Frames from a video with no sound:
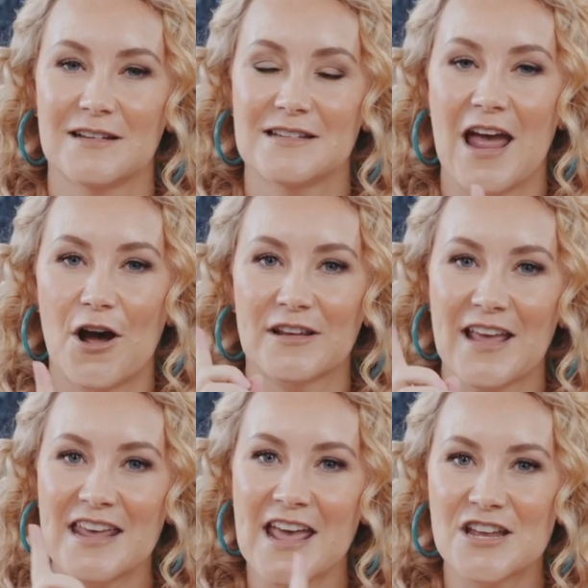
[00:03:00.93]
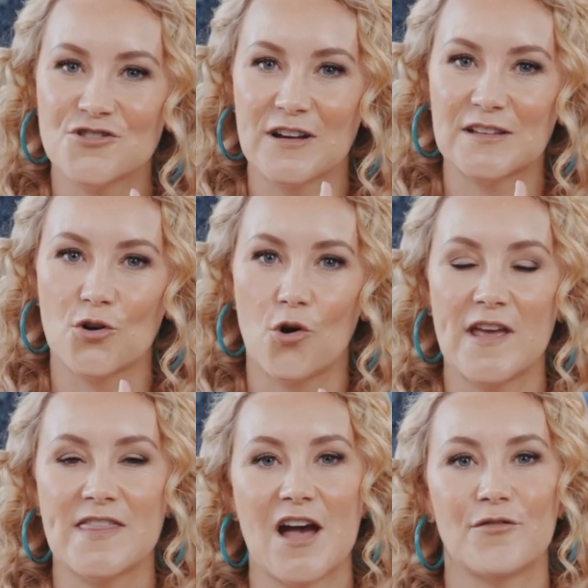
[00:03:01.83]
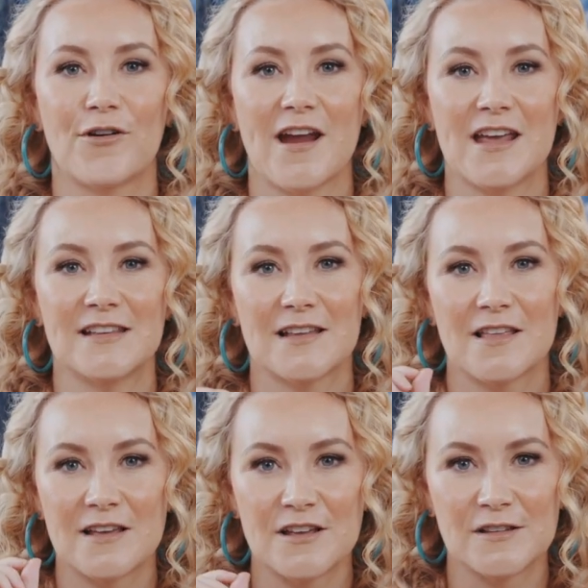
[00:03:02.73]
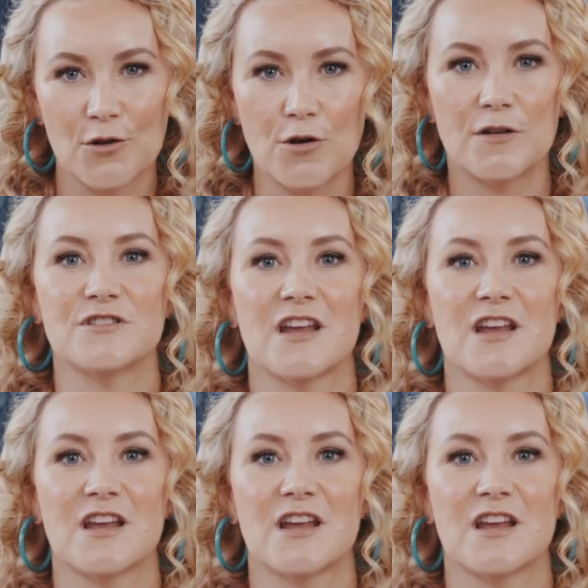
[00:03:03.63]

Now, Gay Hendricks coined that phrase, the zone of